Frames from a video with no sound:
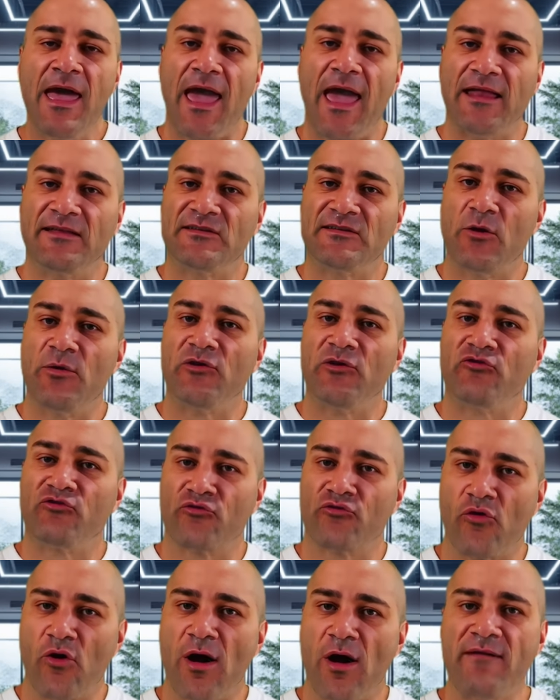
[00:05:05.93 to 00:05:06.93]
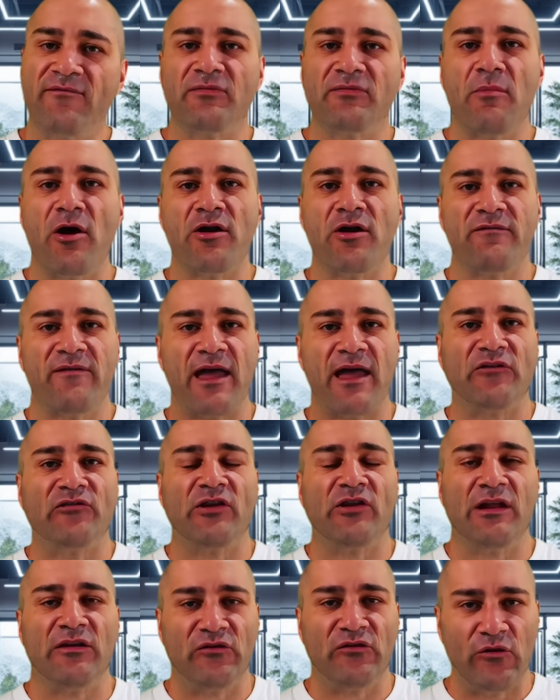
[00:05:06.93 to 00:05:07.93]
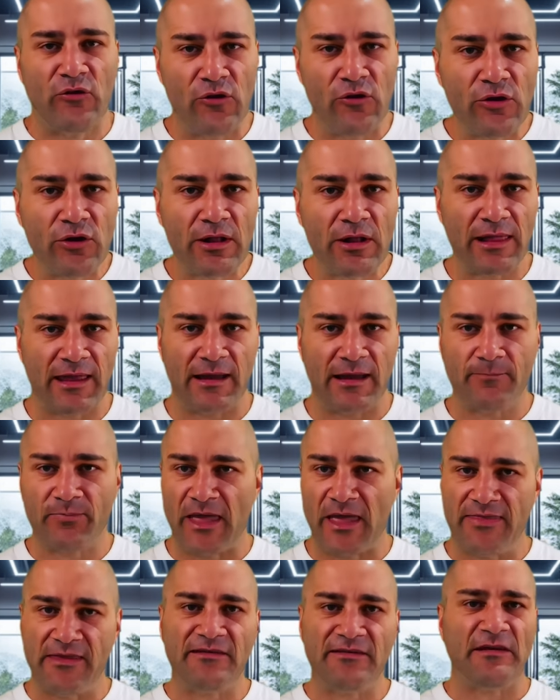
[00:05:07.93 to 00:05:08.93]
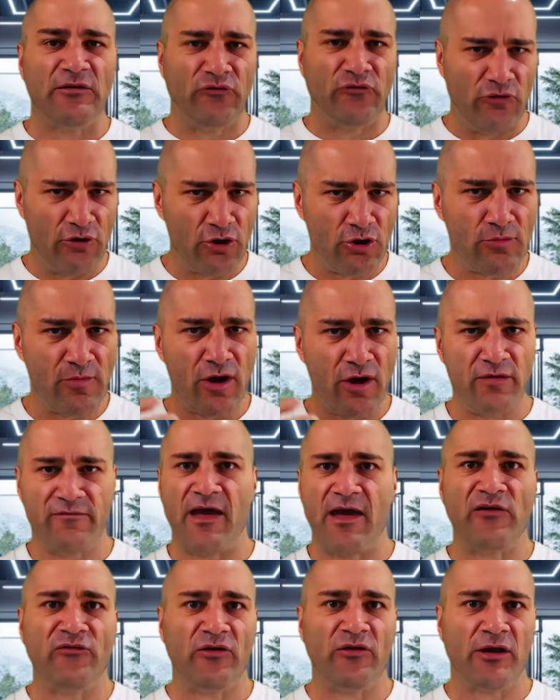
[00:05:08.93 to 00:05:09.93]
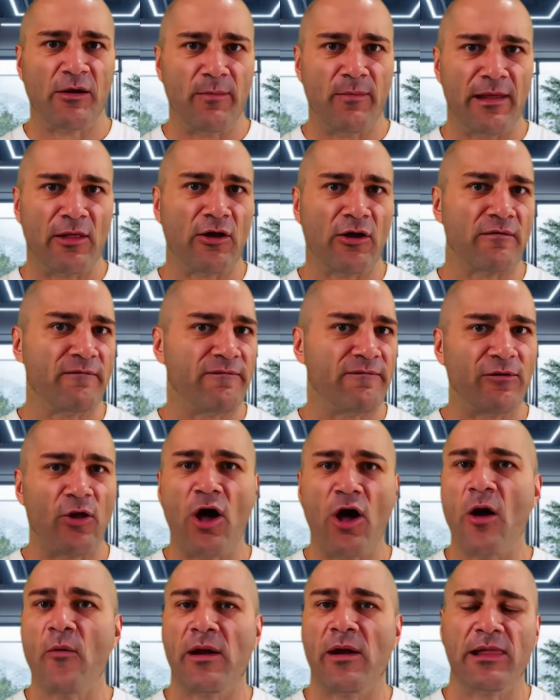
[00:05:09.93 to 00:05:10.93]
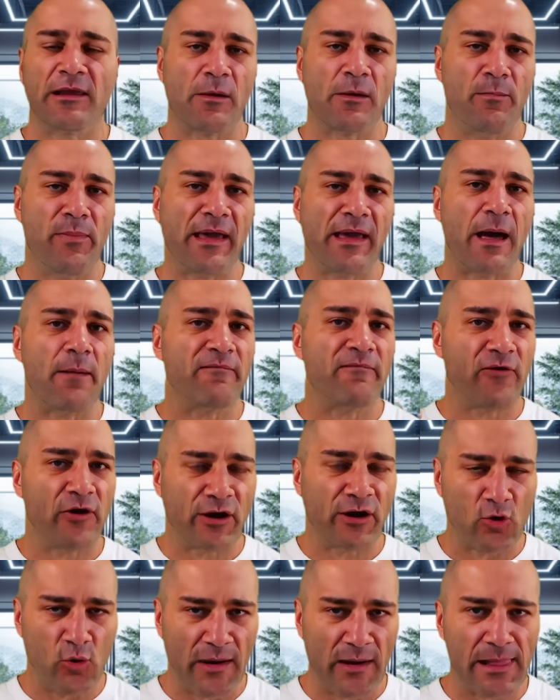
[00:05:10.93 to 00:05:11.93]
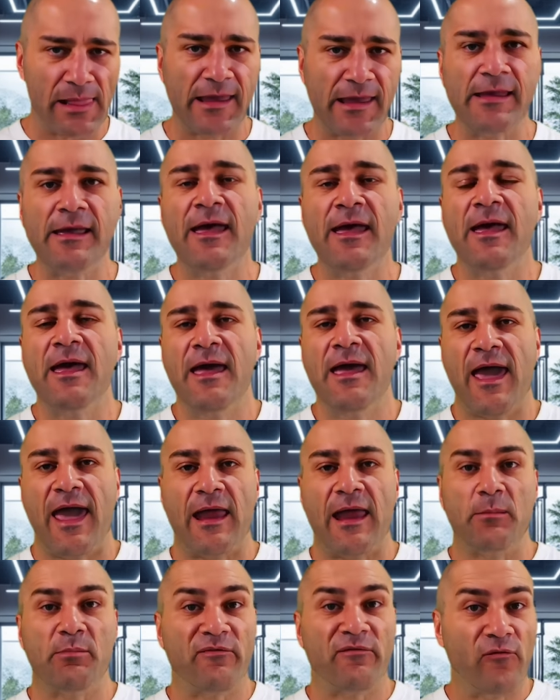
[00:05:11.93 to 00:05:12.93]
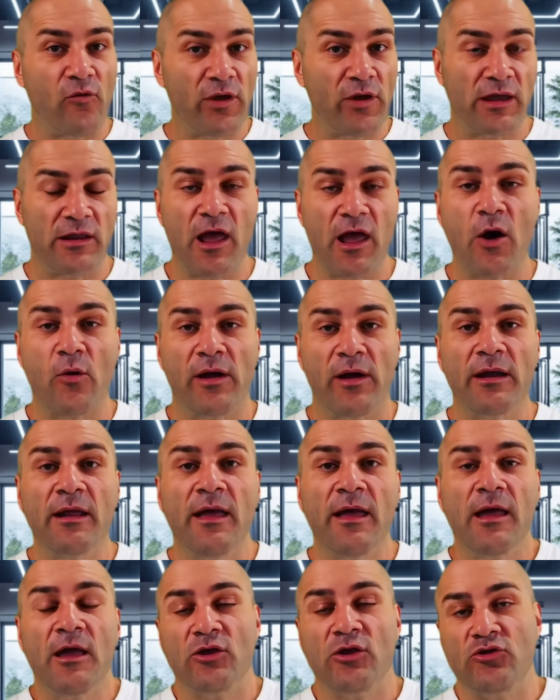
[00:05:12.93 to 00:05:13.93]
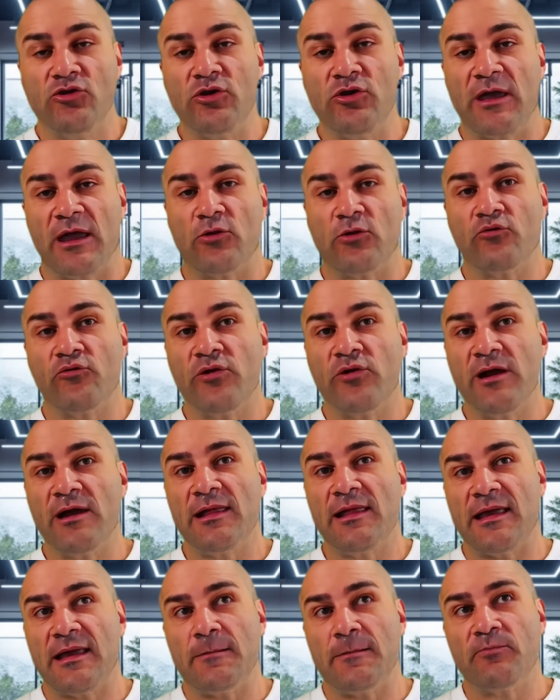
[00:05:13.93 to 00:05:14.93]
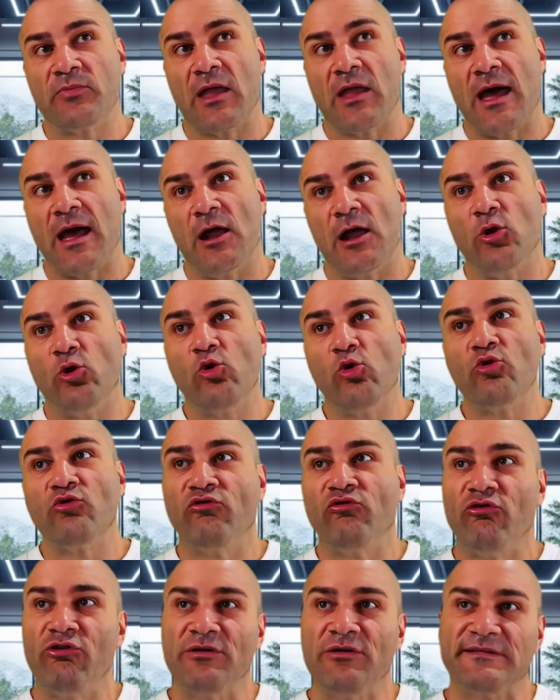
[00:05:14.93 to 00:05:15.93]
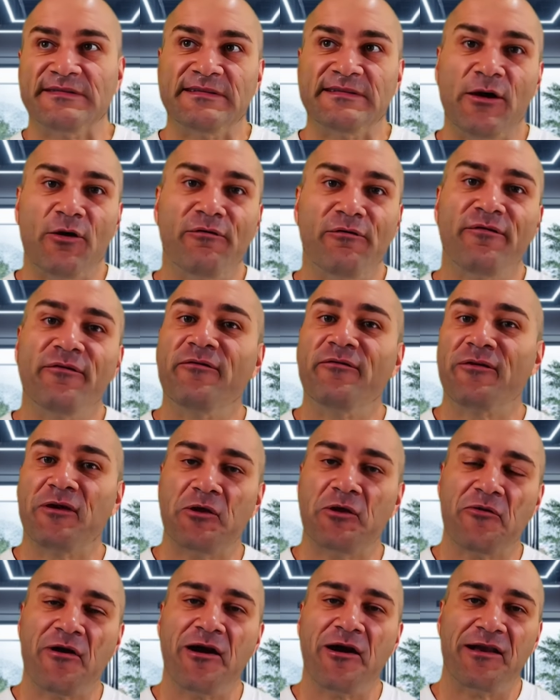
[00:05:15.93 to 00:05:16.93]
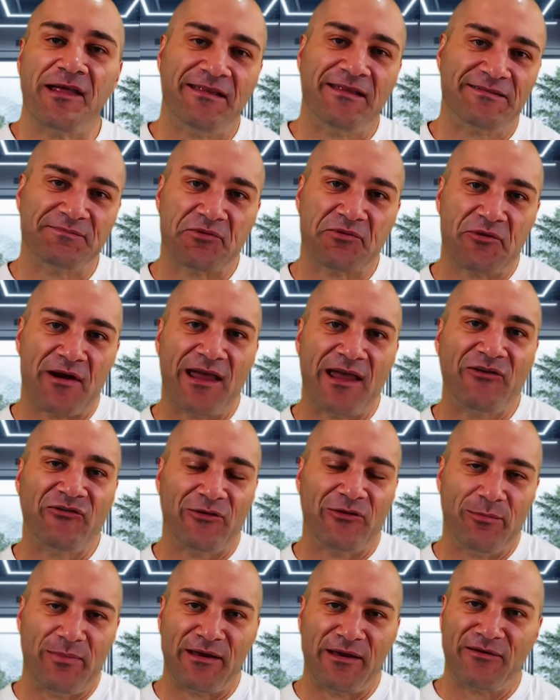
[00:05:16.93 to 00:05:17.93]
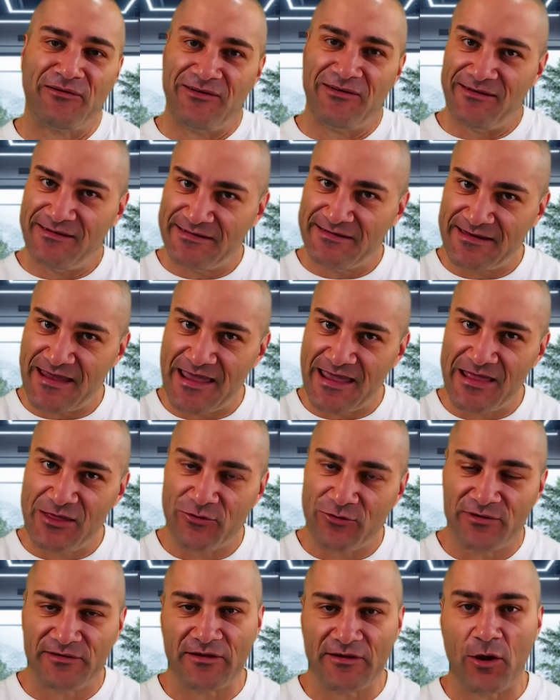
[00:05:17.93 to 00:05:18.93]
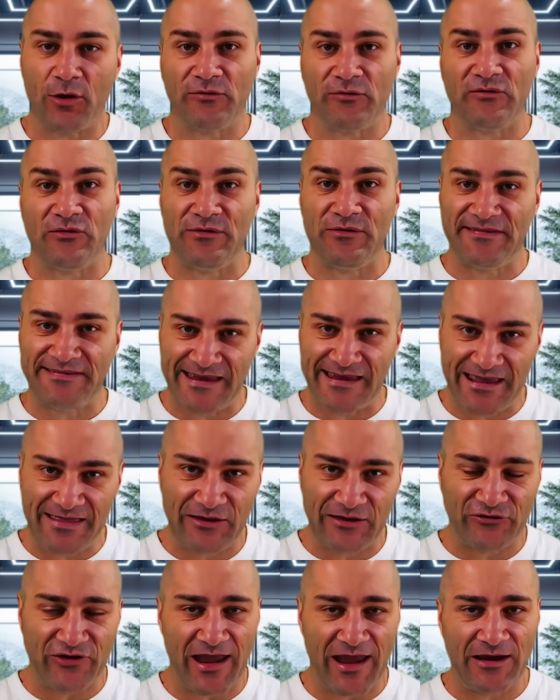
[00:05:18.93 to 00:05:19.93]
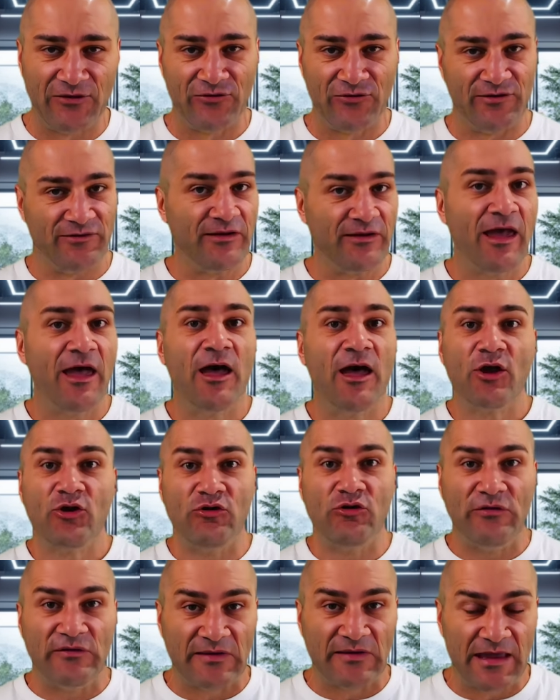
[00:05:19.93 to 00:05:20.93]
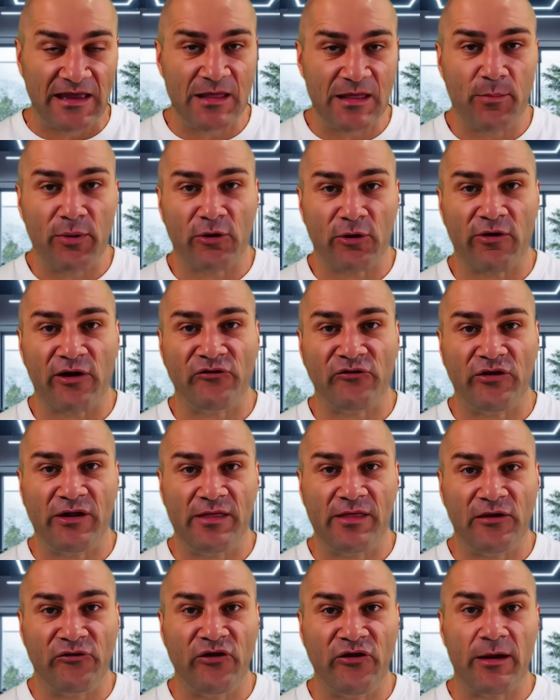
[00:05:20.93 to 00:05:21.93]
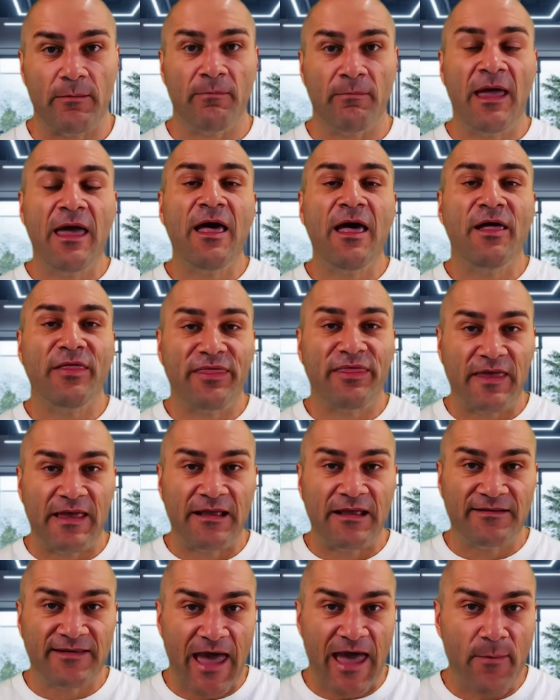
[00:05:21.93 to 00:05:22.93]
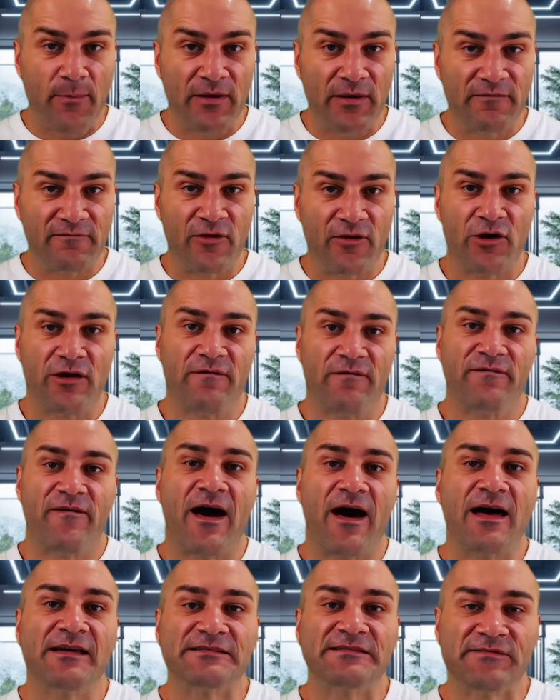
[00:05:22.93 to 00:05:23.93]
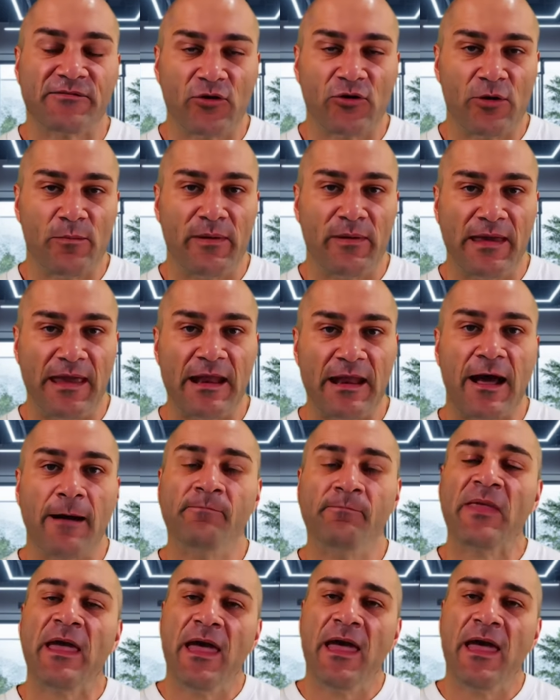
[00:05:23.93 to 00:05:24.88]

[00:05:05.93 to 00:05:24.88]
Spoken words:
And so it drives motivation internally. And this internal motivation can be like a flywheel. It can pick up very quickly. And before you know it, you can really look to yourself for your own inspiration, because you see the results, you see the changes, you see the progression in the gym. Things happen very fast for a beginner.